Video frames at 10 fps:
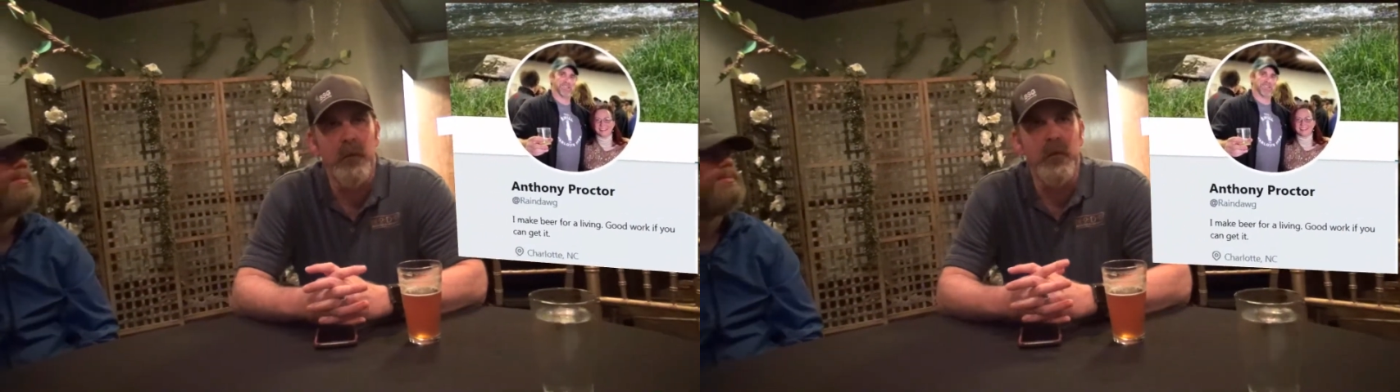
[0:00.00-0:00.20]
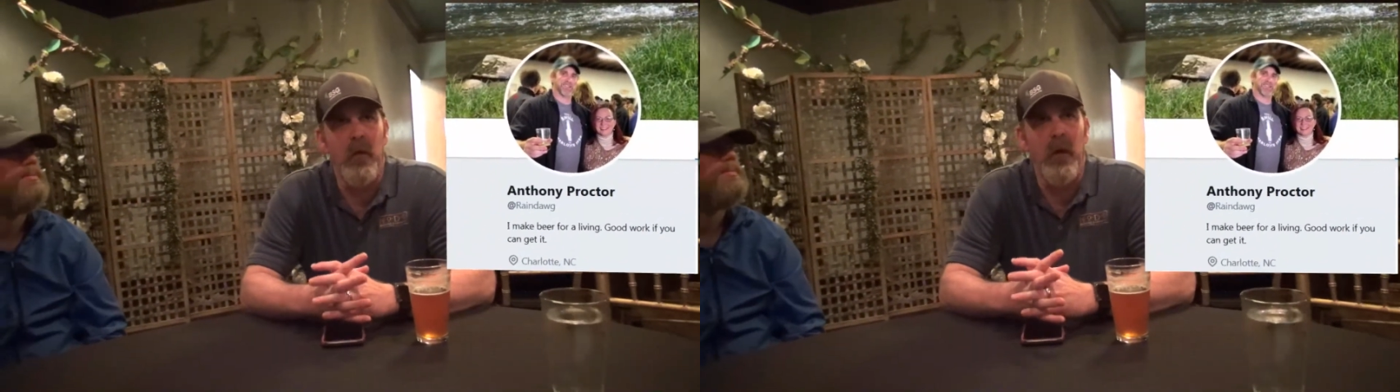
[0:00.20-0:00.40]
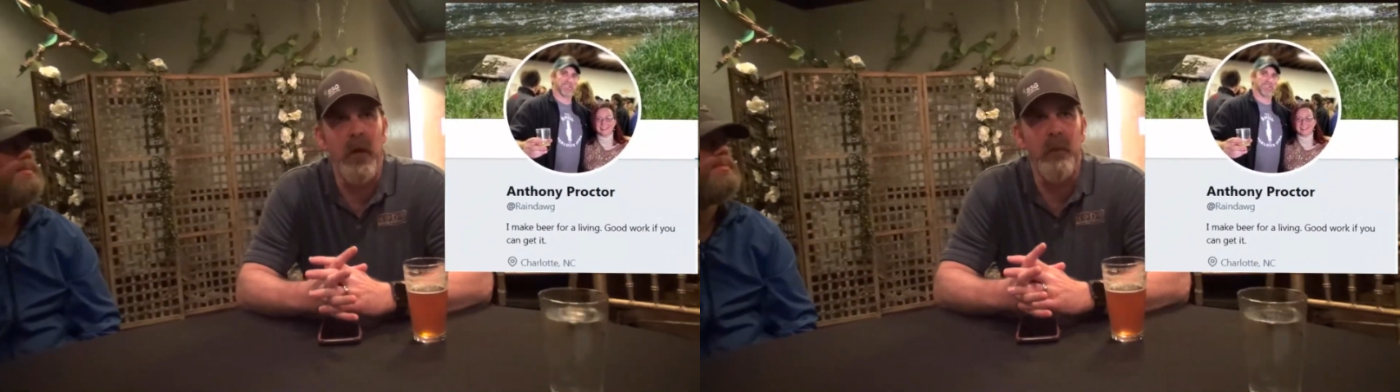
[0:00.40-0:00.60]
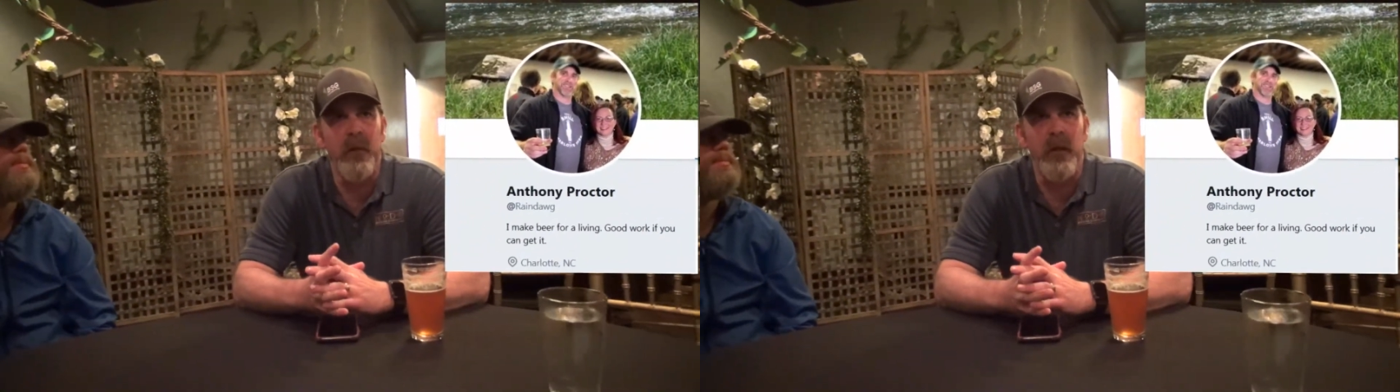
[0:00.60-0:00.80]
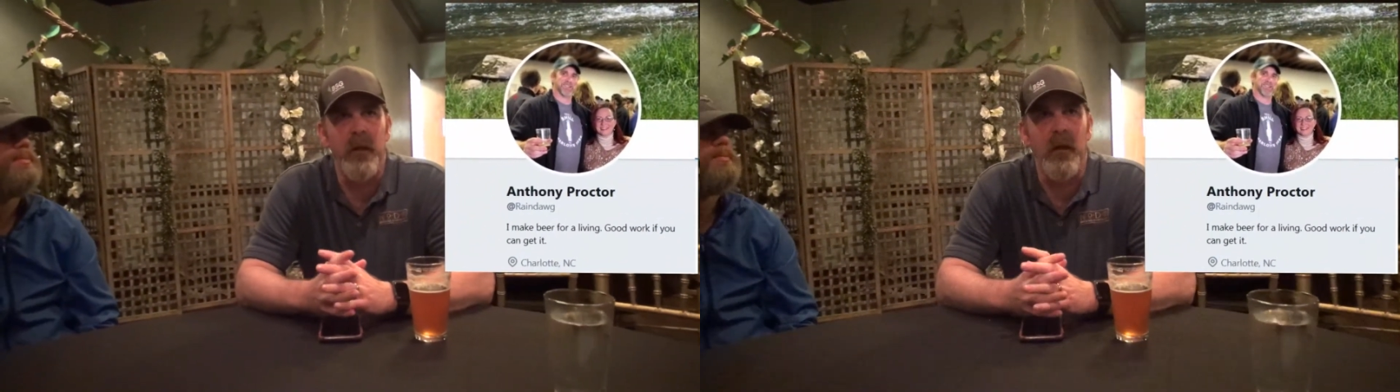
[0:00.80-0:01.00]
So I'm
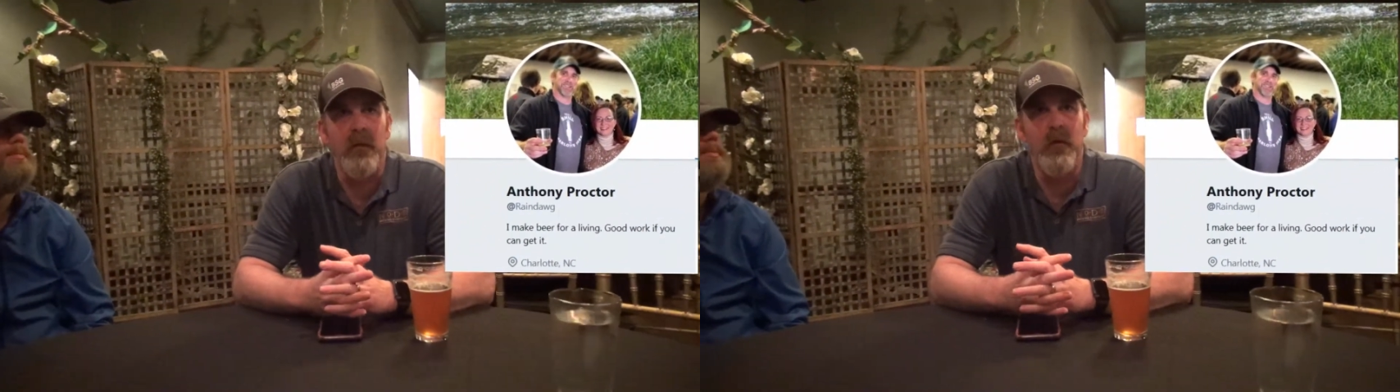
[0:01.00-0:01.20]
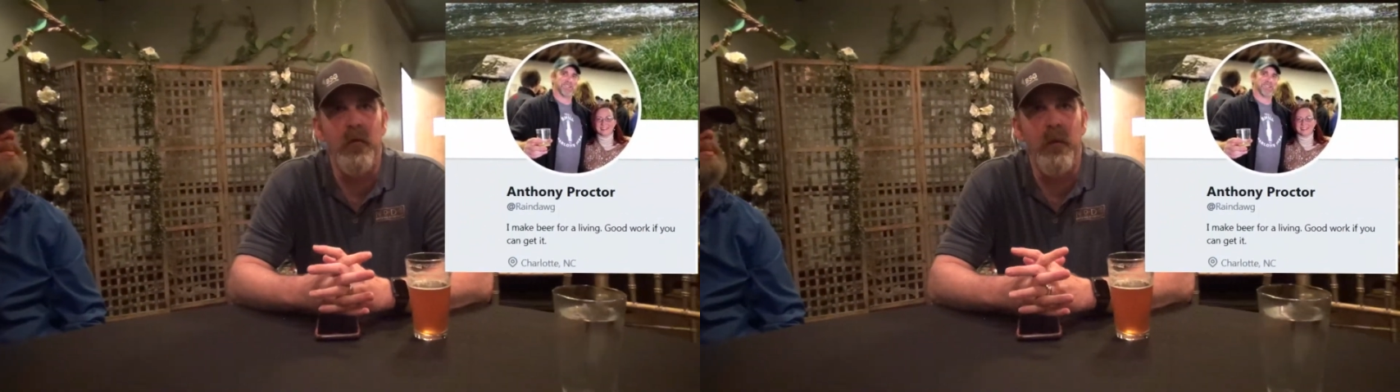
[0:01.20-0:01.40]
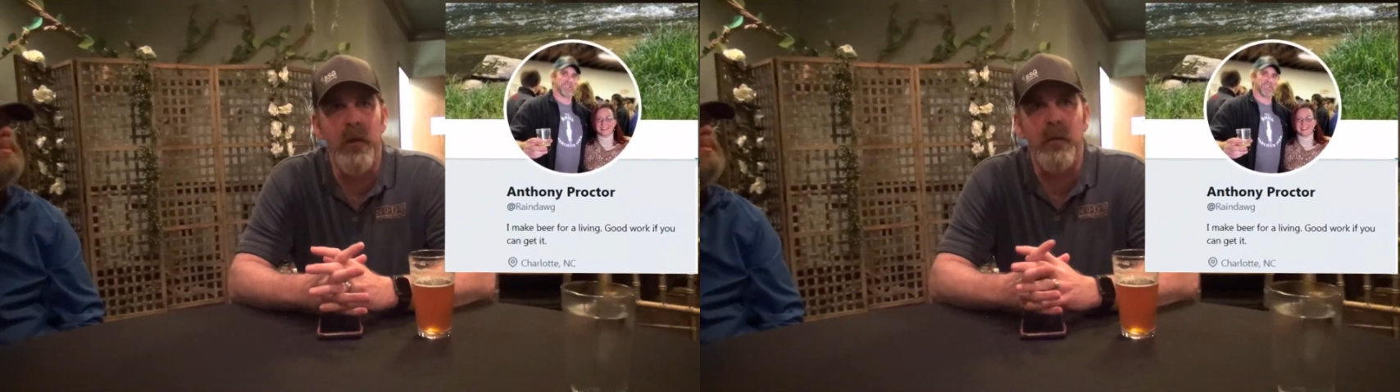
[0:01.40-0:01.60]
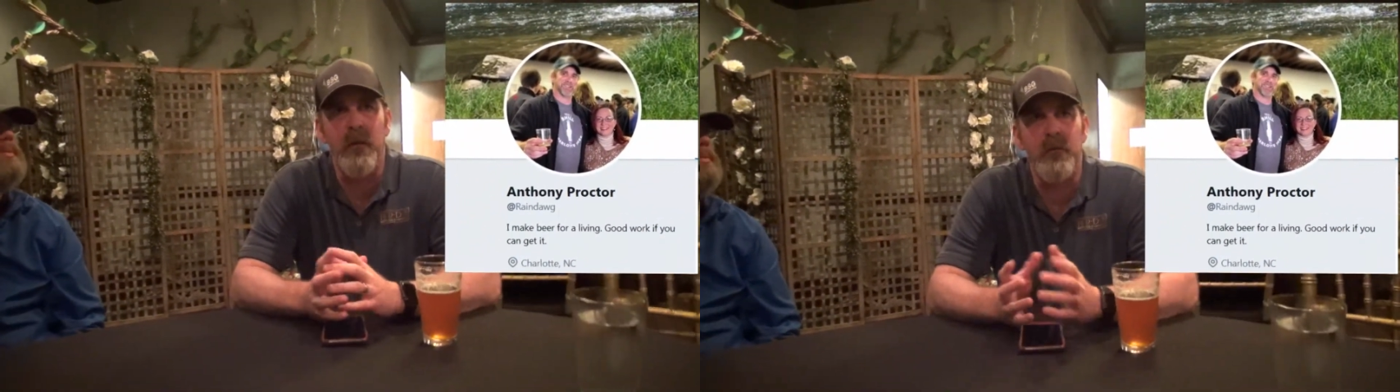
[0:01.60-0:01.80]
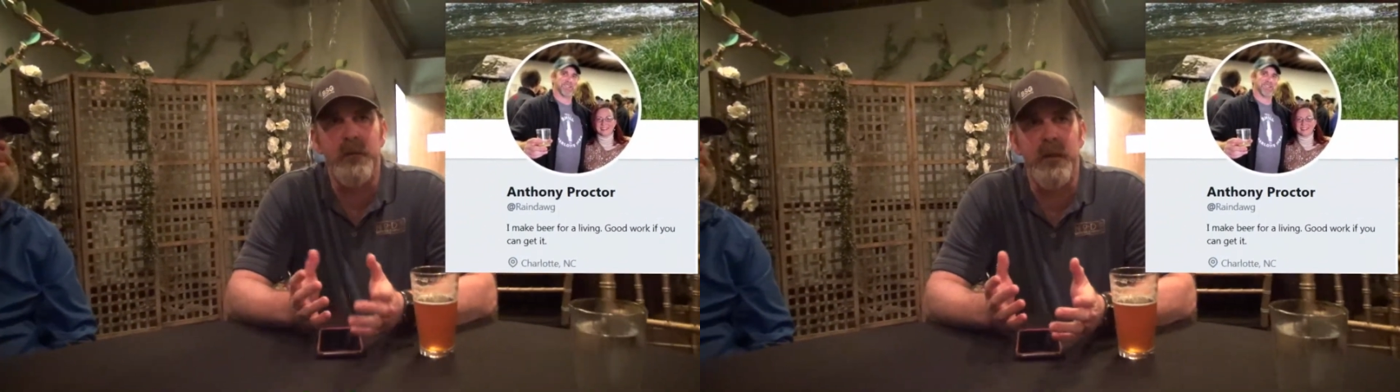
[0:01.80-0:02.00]
the
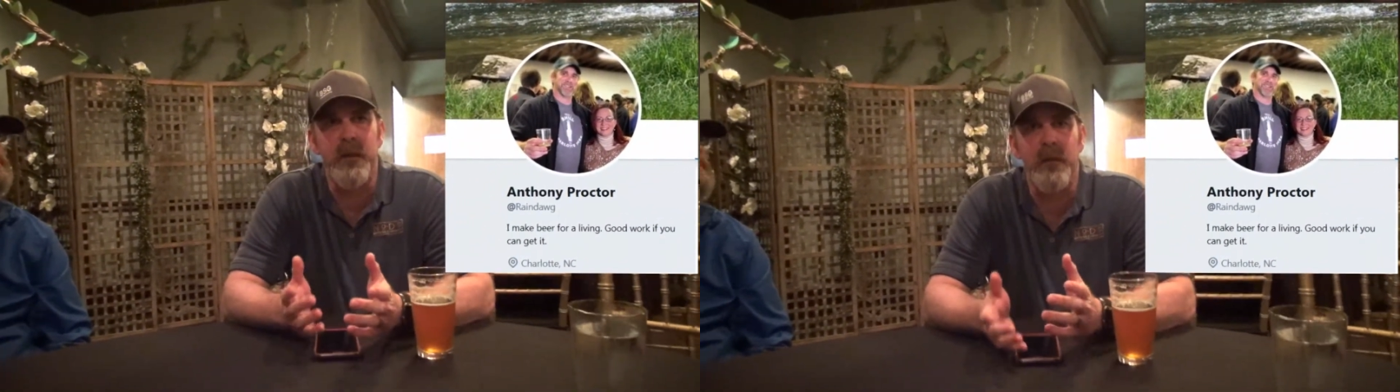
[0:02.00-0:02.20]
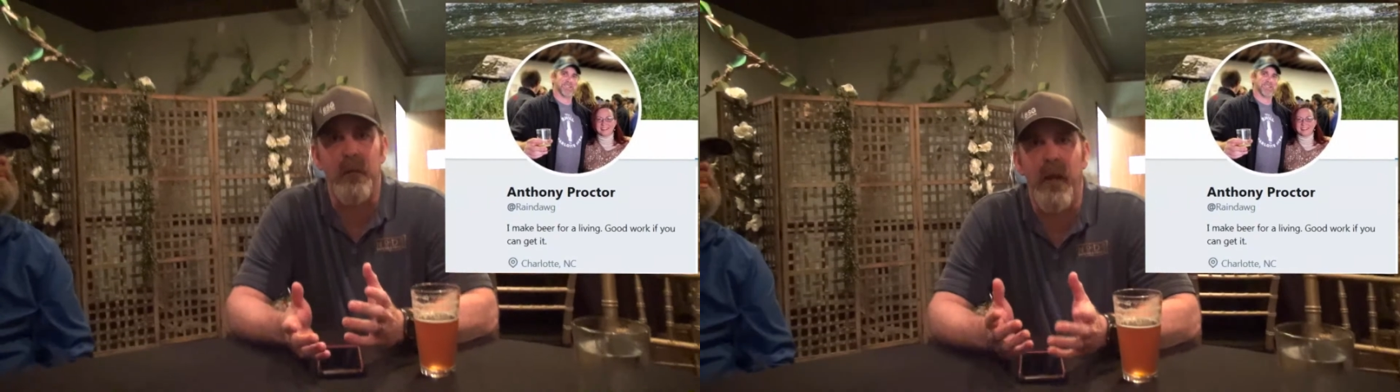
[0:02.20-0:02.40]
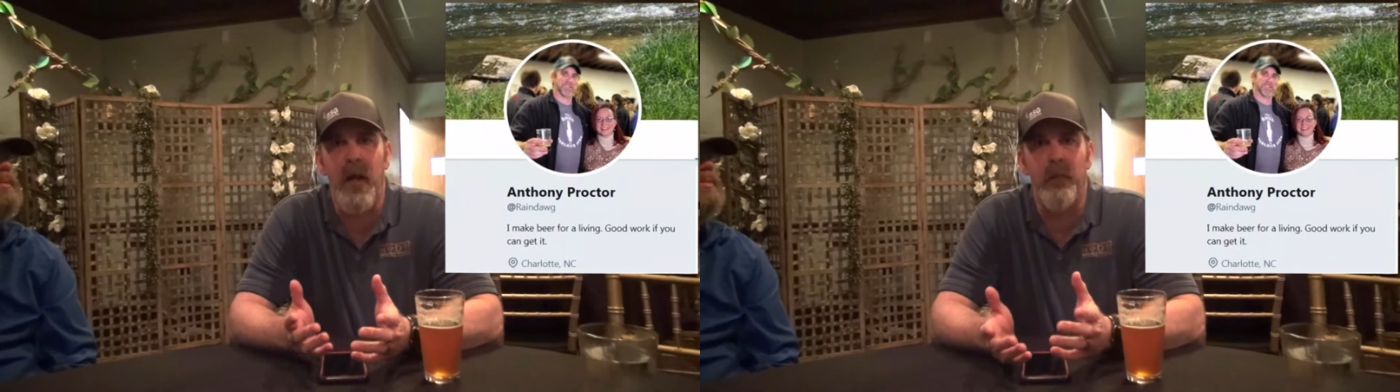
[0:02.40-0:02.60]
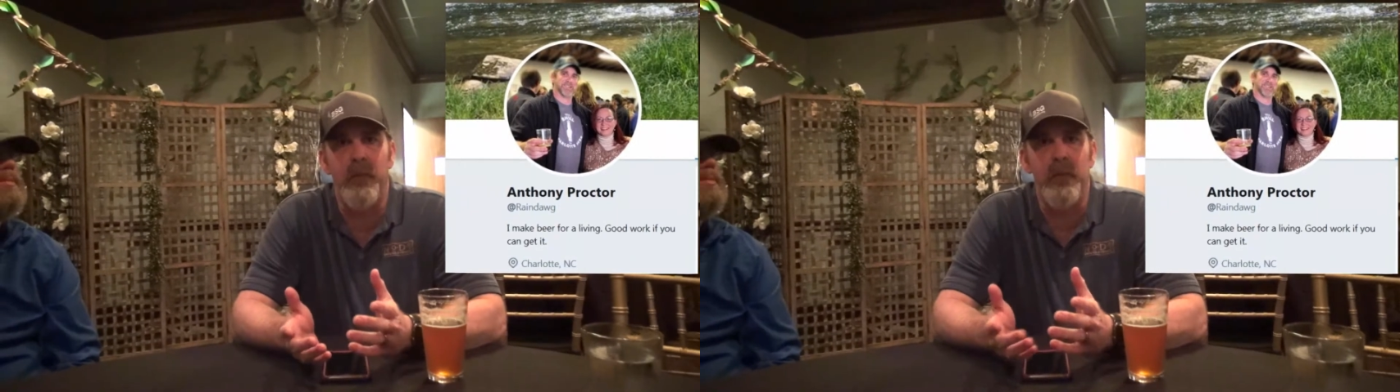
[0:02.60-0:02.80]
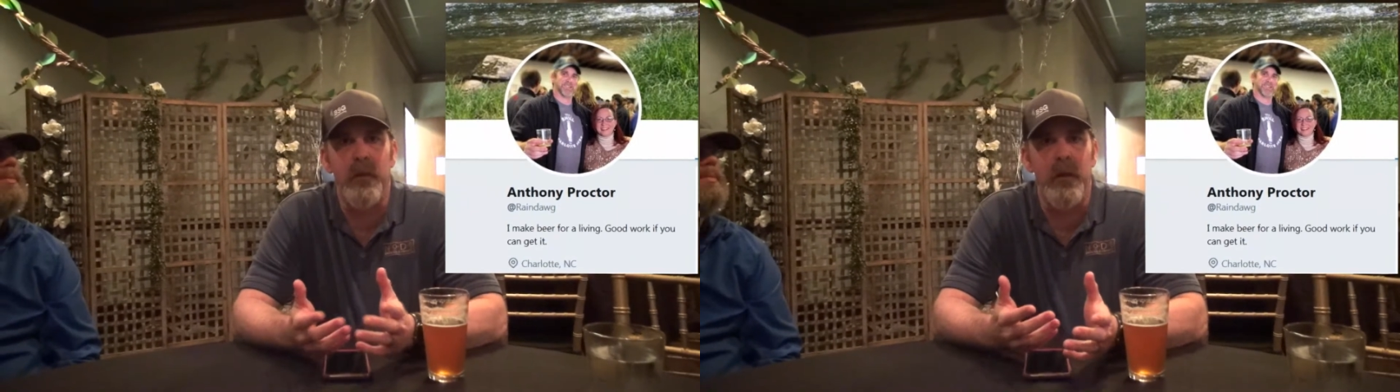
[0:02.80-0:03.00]
QA/QC lab